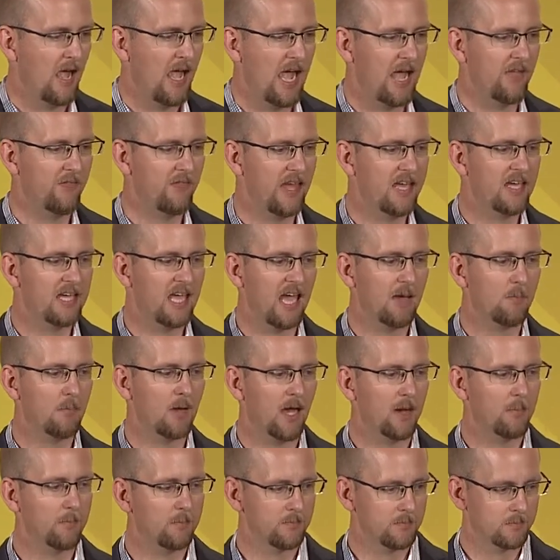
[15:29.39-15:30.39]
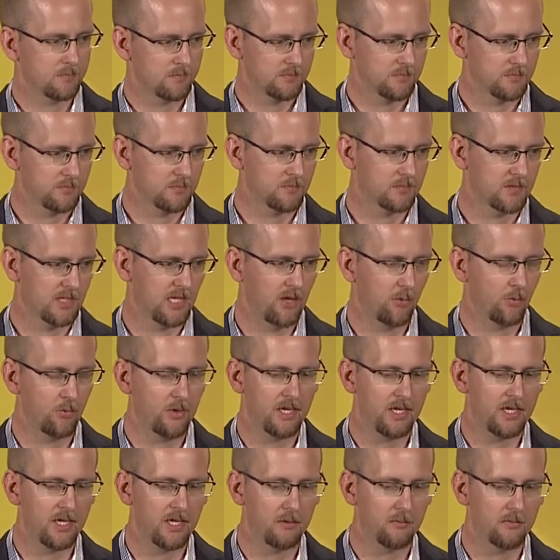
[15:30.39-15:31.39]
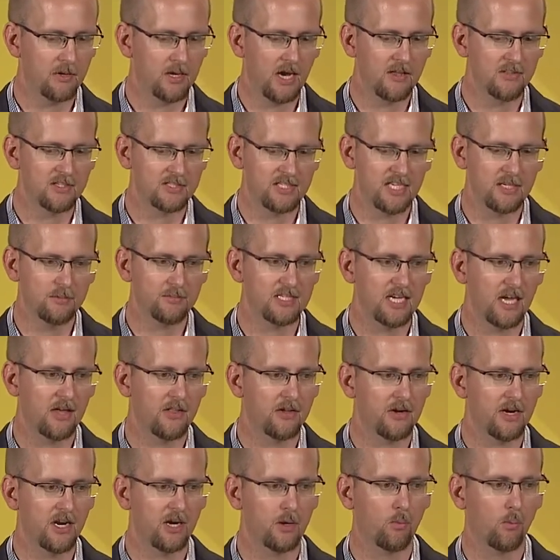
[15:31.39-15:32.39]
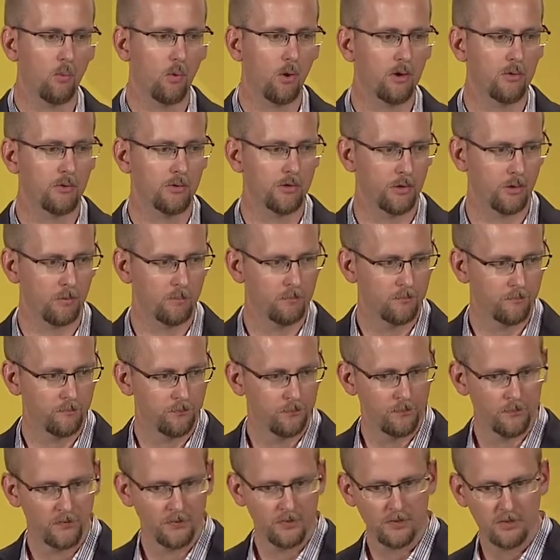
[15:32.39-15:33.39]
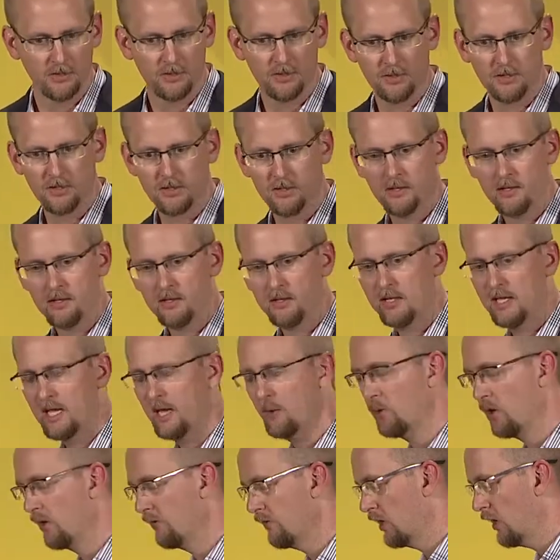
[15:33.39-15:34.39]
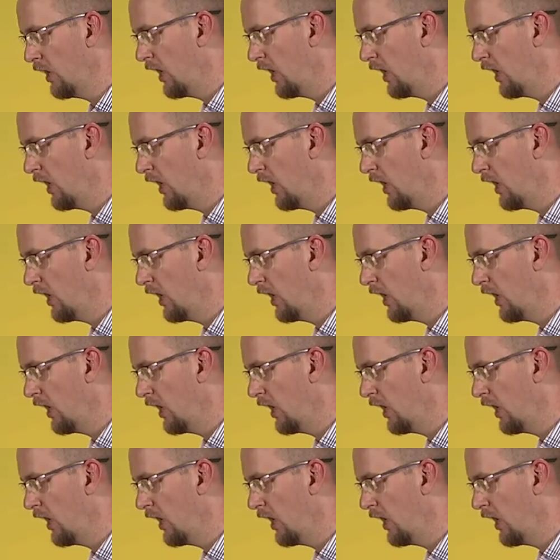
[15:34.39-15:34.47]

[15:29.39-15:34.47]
And they came up, and we got this team together in a war room in one of our